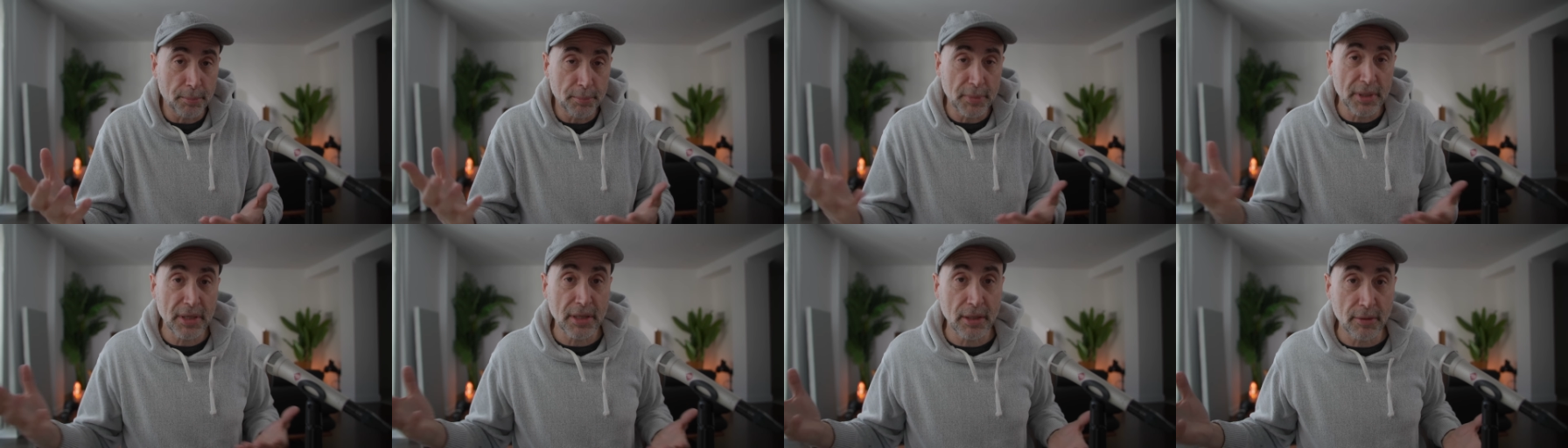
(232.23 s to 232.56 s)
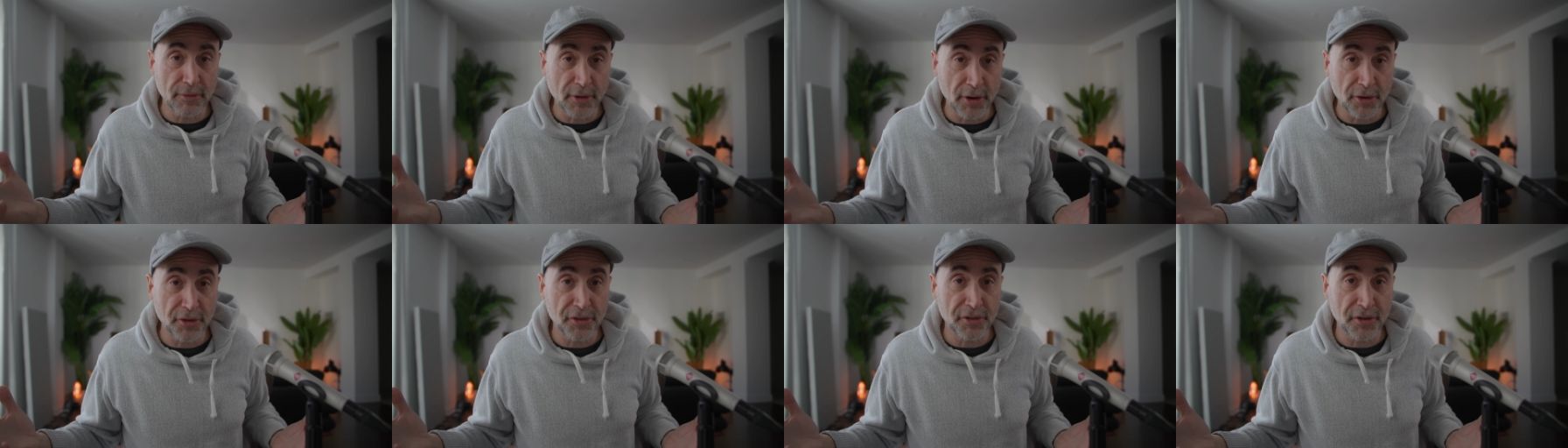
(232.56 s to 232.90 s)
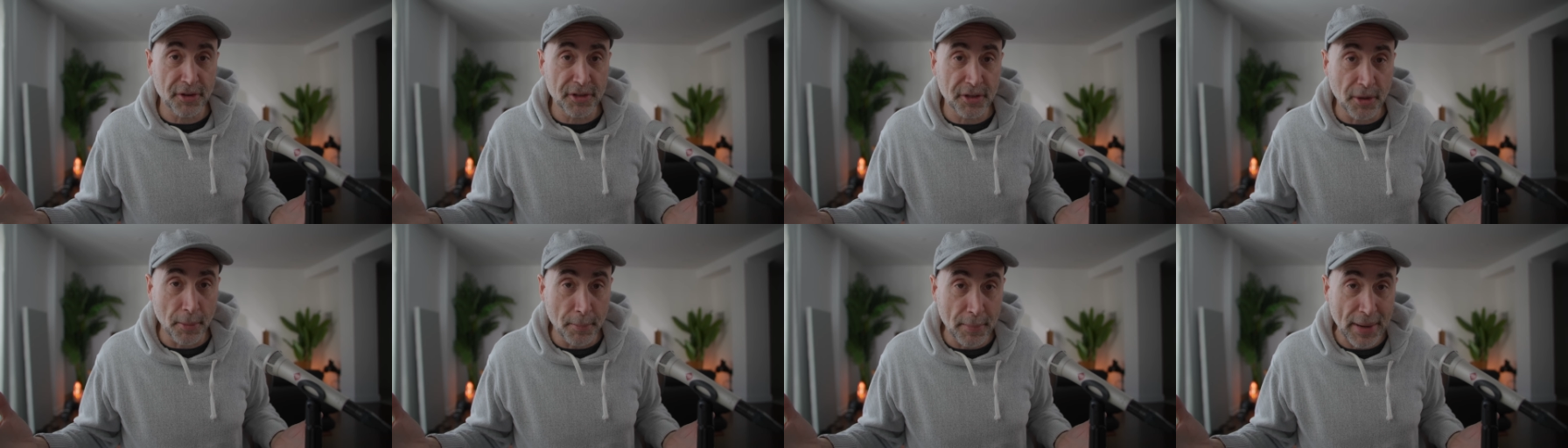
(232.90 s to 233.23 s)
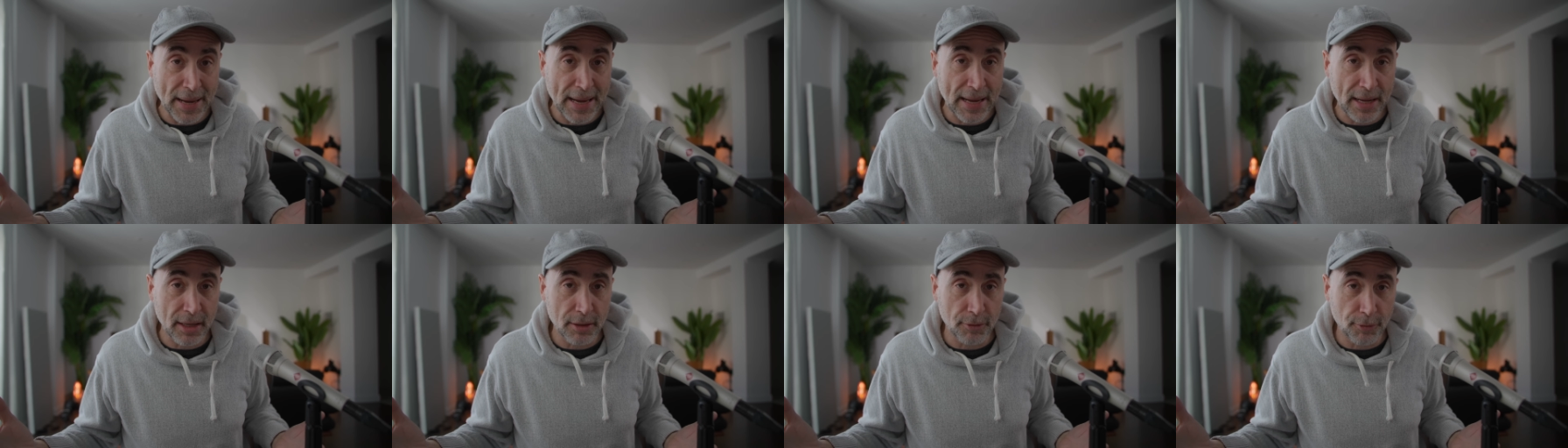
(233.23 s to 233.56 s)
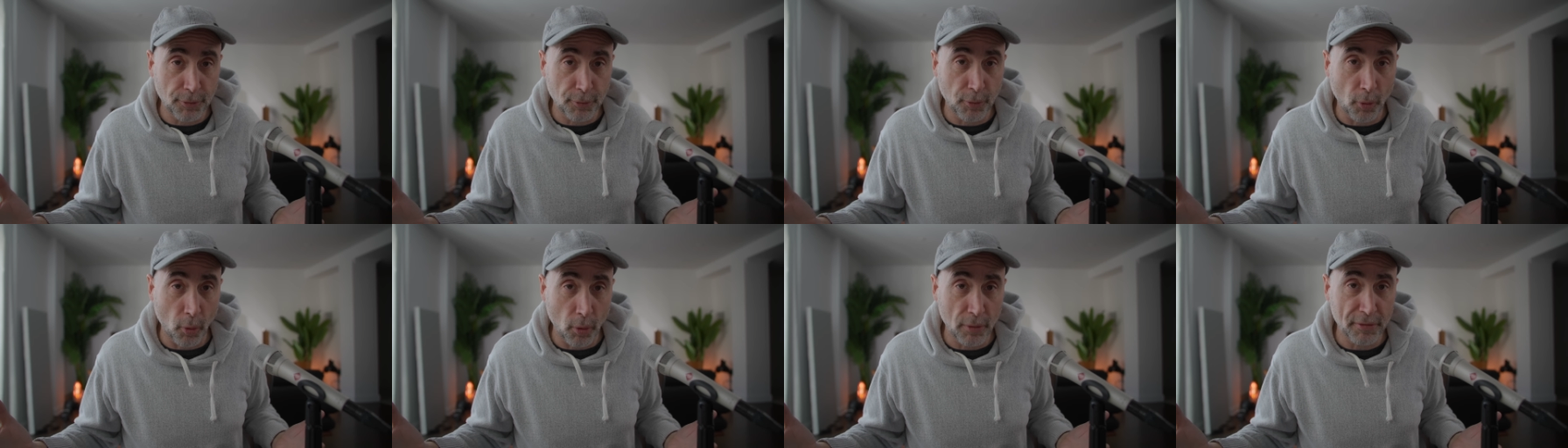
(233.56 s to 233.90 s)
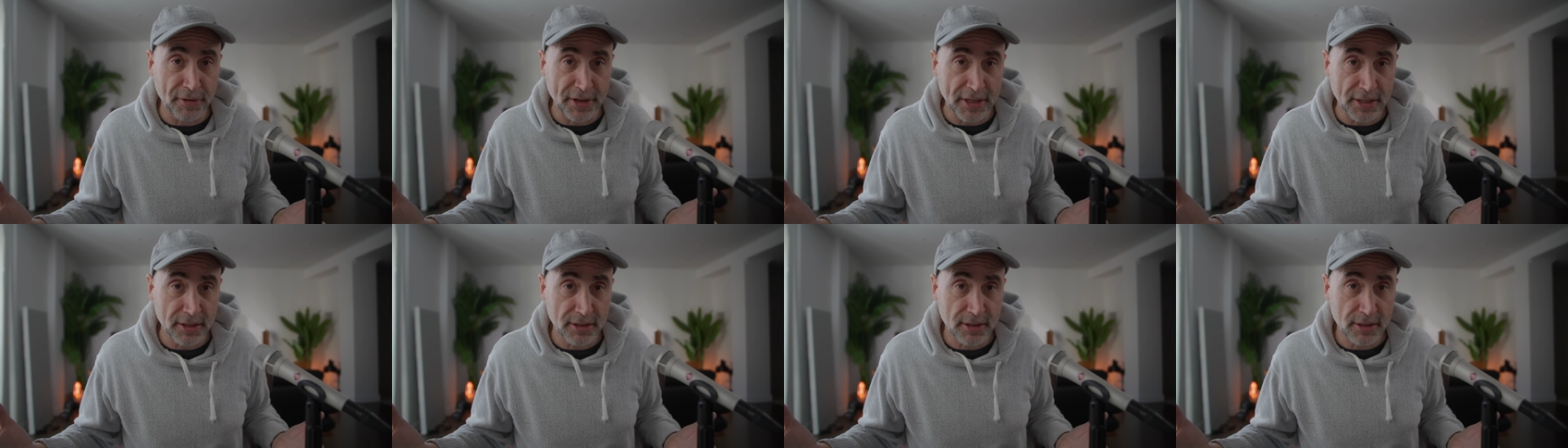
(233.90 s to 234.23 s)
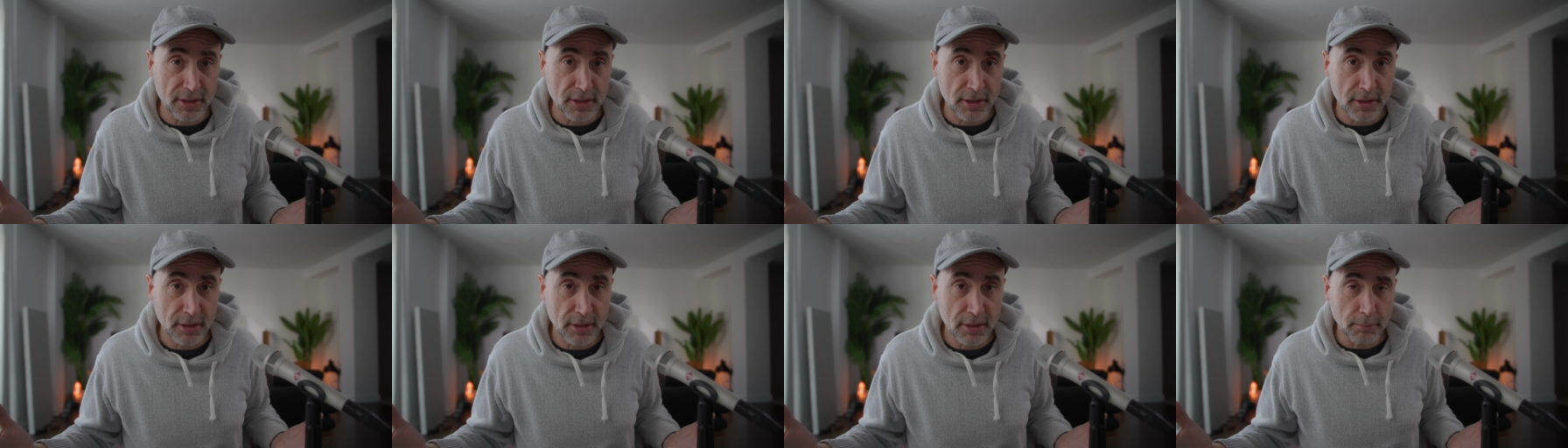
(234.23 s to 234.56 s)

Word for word: meaning there's a demand for it,